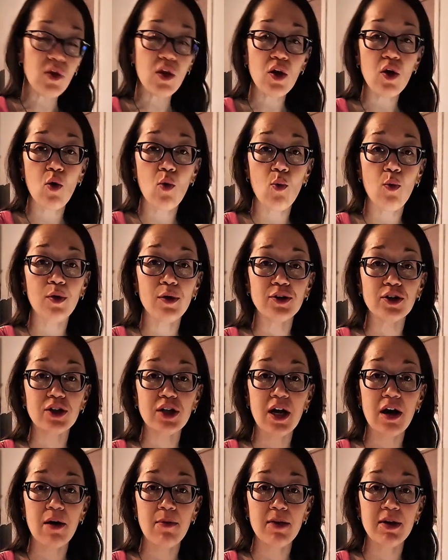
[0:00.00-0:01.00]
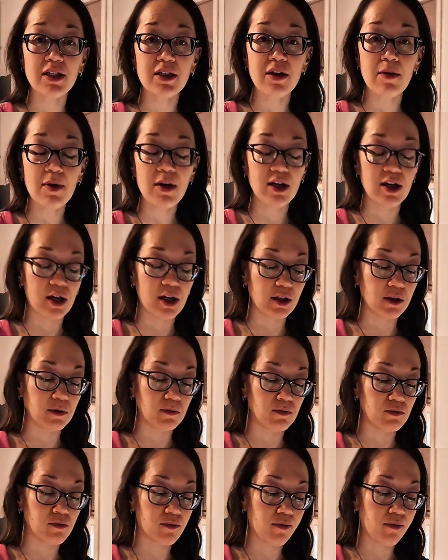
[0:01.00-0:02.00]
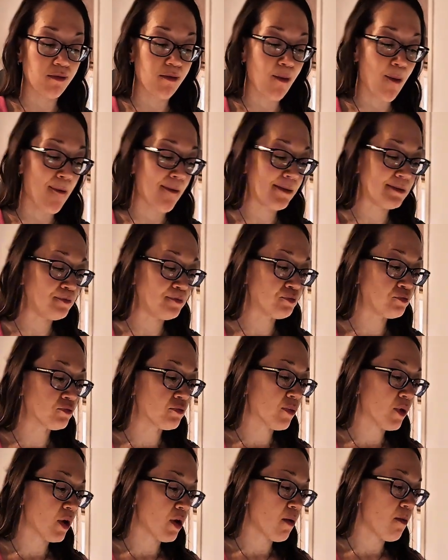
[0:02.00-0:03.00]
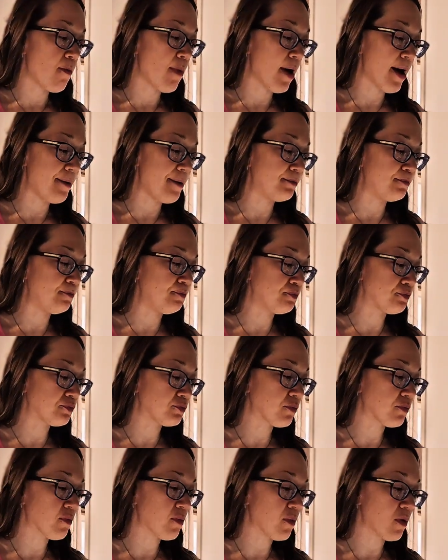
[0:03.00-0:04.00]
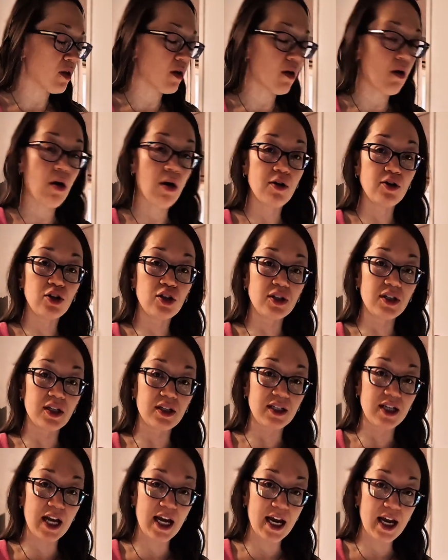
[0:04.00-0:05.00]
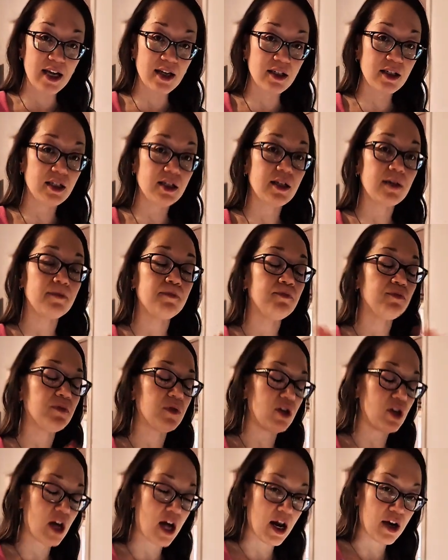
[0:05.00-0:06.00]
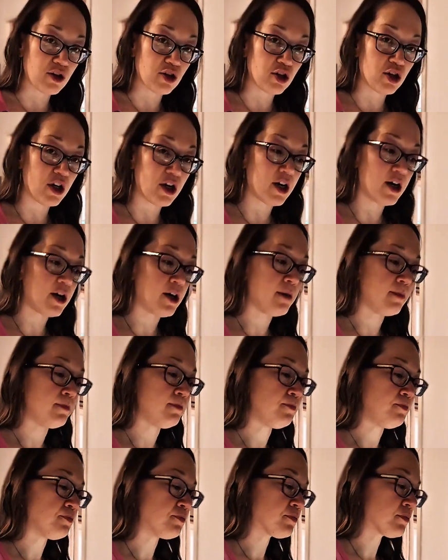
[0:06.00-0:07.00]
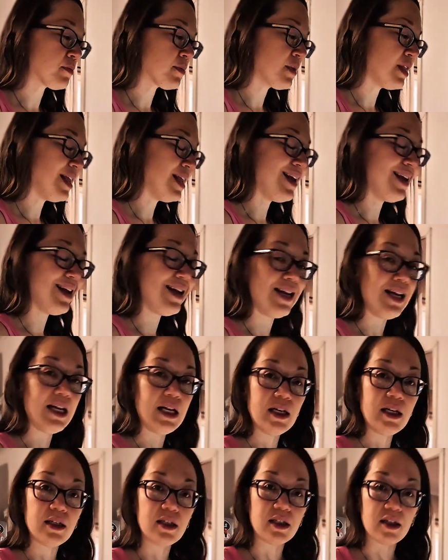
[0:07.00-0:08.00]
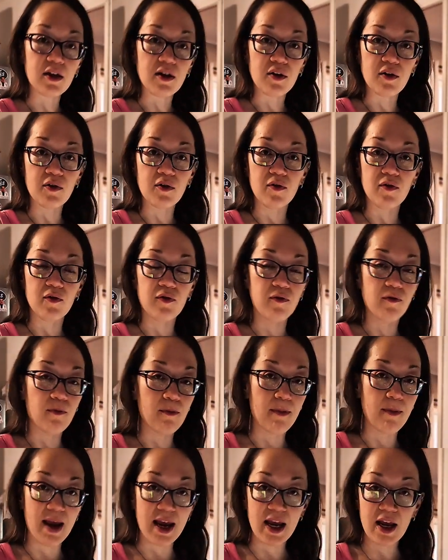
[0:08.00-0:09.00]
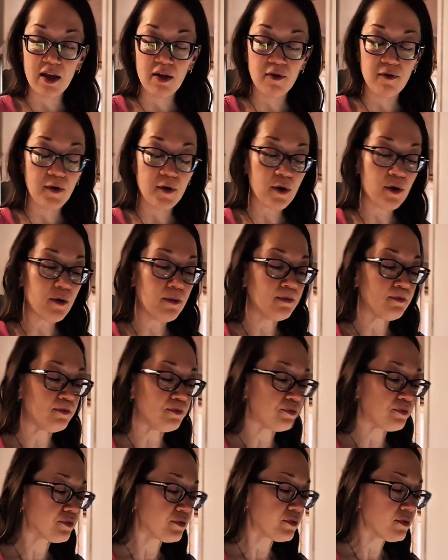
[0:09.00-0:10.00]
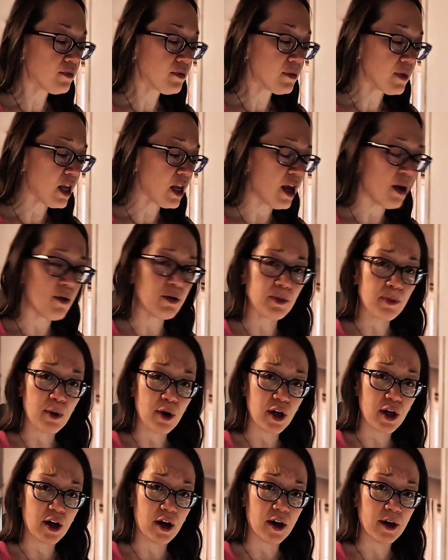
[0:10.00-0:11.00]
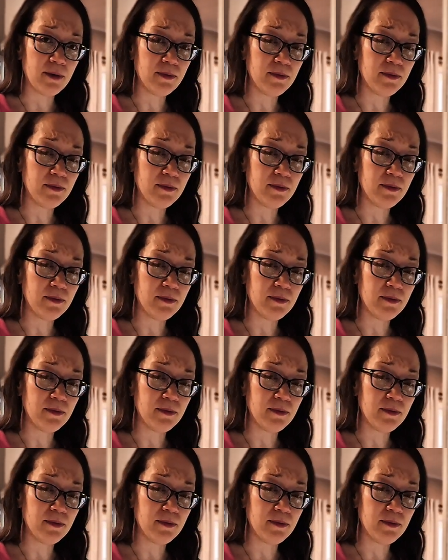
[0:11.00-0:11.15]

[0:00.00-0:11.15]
We'll see how my stomach does. But on just a taste, texture, ease of making the food, it was pretty good.